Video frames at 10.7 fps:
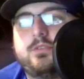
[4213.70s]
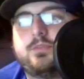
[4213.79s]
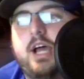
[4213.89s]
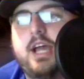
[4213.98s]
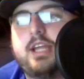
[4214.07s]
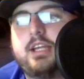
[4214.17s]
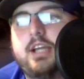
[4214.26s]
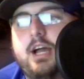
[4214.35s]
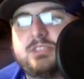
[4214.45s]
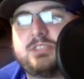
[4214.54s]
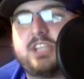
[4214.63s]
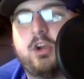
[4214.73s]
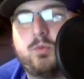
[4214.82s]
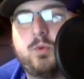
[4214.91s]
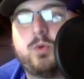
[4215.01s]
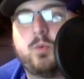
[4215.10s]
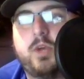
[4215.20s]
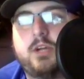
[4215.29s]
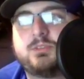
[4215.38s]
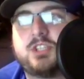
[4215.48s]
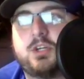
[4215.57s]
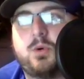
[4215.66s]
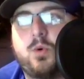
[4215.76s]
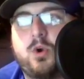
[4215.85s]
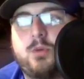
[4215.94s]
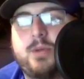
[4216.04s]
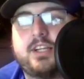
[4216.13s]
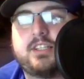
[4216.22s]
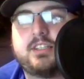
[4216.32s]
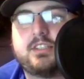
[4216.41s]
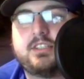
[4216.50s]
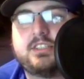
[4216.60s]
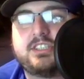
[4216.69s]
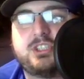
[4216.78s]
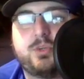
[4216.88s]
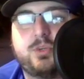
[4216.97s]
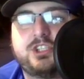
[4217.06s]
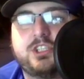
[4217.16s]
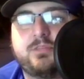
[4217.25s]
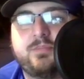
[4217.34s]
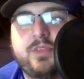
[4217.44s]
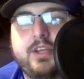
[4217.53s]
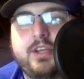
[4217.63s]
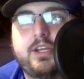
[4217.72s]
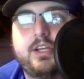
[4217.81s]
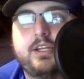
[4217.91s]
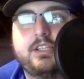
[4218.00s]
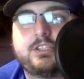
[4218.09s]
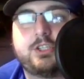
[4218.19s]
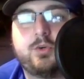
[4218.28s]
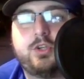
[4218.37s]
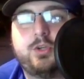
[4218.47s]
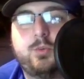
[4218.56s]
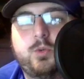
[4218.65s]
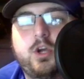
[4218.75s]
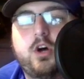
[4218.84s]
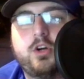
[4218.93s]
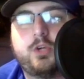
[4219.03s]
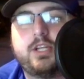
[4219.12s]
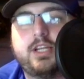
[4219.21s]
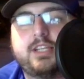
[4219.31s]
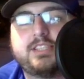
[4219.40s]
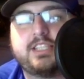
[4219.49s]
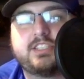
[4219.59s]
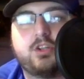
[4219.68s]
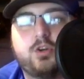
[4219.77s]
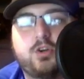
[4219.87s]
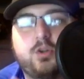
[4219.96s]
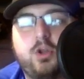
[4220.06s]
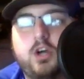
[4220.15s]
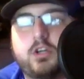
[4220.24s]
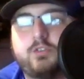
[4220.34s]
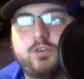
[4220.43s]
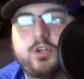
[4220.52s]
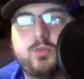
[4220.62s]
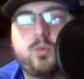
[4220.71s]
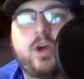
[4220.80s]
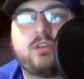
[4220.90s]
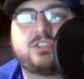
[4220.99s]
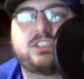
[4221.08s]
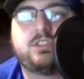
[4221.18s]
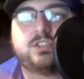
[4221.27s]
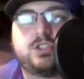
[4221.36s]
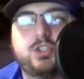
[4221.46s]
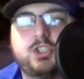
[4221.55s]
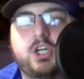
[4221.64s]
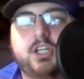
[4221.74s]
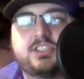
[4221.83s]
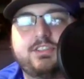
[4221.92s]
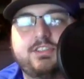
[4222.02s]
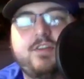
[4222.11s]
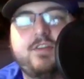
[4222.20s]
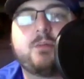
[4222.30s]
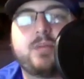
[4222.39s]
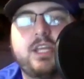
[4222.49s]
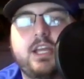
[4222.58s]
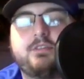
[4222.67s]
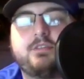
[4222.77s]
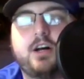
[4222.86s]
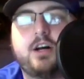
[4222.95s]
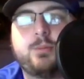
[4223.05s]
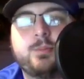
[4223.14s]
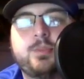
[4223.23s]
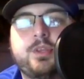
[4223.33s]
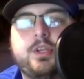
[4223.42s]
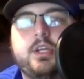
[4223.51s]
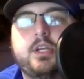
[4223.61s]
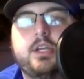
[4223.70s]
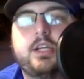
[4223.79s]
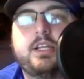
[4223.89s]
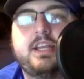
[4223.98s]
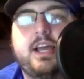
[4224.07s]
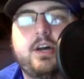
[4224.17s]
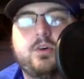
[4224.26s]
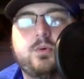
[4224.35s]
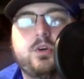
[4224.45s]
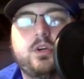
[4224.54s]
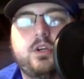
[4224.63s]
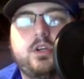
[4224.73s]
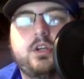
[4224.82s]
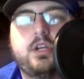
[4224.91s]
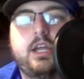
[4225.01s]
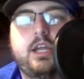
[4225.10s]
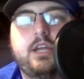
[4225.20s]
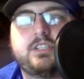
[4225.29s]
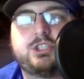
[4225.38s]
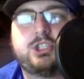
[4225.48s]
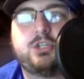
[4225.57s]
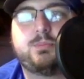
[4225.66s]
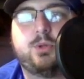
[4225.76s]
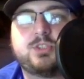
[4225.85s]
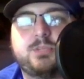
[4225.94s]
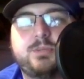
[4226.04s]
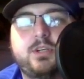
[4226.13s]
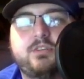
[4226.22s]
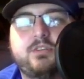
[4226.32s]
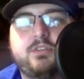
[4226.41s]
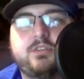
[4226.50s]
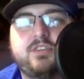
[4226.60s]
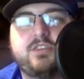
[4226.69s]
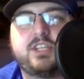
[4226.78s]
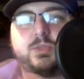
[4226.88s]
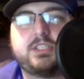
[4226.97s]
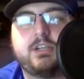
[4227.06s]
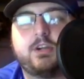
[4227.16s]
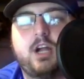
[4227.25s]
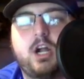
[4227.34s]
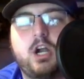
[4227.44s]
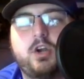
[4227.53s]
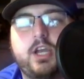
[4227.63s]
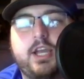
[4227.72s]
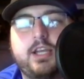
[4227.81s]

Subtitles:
I'm scared when it comes to the quarterback situation. So we all agree that it takes a little longer for wide receivers to adjust to develop in the NFL. Now, if this year blows up in their face with Derek Carr and